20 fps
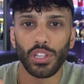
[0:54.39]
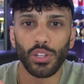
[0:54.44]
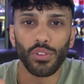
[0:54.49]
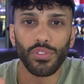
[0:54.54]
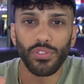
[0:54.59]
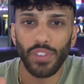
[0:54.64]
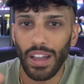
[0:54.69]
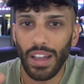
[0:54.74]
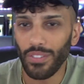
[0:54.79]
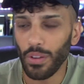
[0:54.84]
little
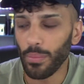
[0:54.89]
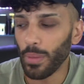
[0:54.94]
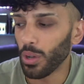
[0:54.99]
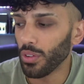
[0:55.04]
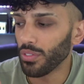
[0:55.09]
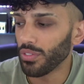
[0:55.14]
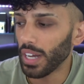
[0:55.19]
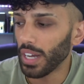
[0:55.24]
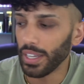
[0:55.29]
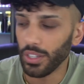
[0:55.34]
5
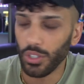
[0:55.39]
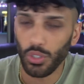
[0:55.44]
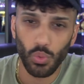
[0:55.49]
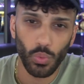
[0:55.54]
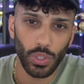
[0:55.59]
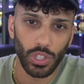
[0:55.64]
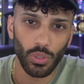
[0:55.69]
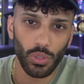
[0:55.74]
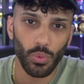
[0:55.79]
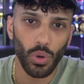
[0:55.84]
ml vials
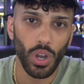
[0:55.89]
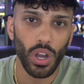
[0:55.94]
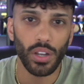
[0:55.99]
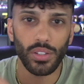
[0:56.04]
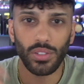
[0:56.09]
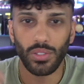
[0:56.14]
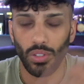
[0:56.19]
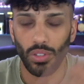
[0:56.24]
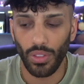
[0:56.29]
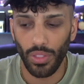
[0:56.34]
with the
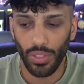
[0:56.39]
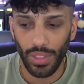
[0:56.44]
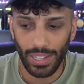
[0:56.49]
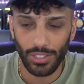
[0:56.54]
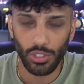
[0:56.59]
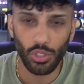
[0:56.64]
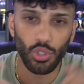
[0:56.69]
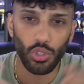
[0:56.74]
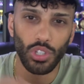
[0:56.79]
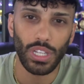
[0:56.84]
rods.
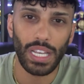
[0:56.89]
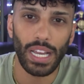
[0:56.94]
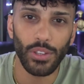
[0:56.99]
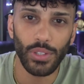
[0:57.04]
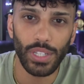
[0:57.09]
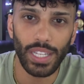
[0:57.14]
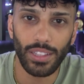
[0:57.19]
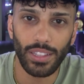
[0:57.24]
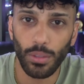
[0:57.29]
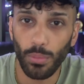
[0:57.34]
That's usually how
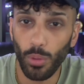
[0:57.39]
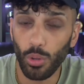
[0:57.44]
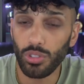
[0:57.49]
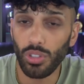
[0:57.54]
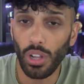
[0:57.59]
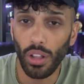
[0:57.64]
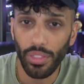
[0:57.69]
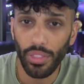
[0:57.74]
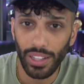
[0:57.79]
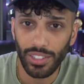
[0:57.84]
you get the
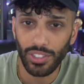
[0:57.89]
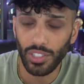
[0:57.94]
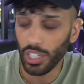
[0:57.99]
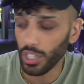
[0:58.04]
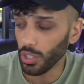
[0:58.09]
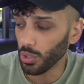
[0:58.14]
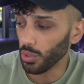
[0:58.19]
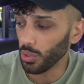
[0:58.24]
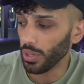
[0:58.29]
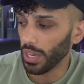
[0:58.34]
most
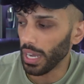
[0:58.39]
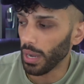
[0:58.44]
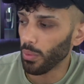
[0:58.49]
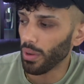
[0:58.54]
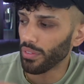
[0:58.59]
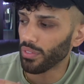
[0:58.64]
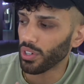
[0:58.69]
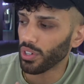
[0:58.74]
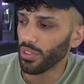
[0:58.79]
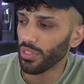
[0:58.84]
authentic oud.
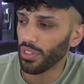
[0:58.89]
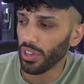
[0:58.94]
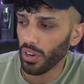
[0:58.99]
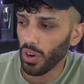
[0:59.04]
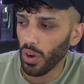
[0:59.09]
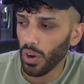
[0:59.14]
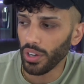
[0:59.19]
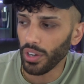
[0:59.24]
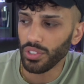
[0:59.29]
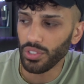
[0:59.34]
However,
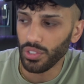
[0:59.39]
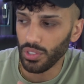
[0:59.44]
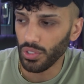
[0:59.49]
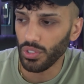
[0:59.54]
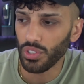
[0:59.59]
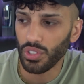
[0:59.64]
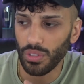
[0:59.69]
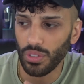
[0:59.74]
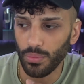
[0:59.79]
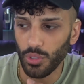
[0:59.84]
there are
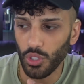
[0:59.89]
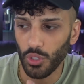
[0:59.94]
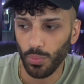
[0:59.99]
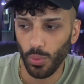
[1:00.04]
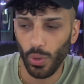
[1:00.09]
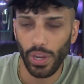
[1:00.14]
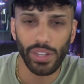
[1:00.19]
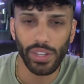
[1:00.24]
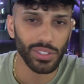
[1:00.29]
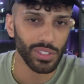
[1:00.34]
still some
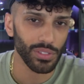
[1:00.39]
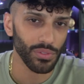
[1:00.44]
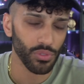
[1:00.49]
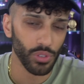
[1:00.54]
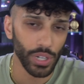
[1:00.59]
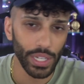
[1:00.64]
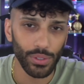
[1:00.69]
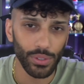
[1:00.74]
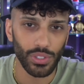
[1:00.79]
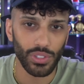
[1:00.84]
sprays and
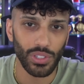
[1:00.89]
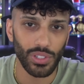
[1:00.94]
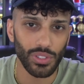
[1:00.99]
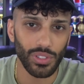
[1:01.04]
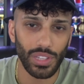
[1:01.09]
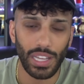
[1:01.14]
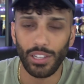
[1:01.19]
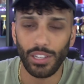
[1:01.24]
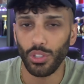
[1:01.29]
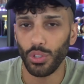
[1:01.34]

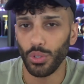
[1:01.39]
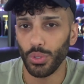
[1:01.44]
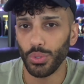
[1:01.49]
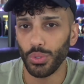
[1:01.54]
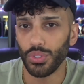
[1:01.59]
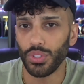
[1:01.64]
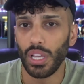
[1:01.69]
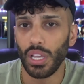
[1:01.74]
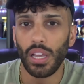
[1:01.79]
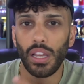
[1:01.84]
fragrances that
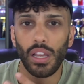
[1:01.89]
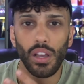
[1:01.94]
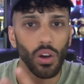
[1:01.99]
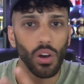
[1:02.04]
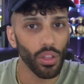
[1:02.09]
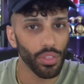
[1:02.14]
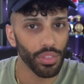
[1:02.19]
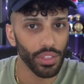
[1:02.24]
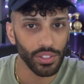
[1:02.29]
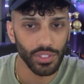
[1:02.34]
use
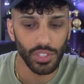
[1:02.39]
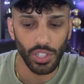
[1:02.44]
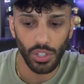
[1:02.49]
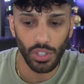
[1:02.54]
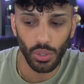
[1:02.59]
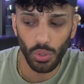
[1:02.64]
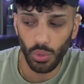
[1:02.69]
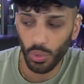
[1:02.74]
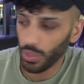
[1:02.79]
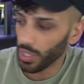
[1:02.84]

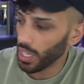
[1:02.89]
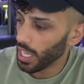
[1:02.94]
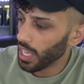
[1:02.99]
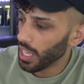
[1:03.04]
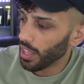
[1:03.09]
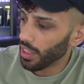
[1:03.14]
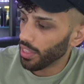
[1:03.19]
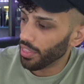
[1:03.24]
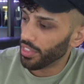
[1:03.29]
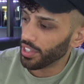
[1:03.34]
authentic oud.
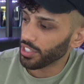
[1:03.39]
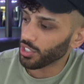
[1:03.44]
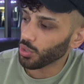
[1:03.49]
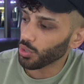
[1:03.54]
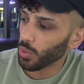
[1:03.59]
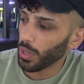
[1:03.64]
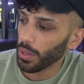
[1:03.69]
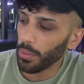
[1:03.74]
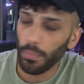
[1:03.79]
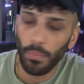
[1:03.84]
This
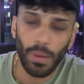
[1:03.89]
one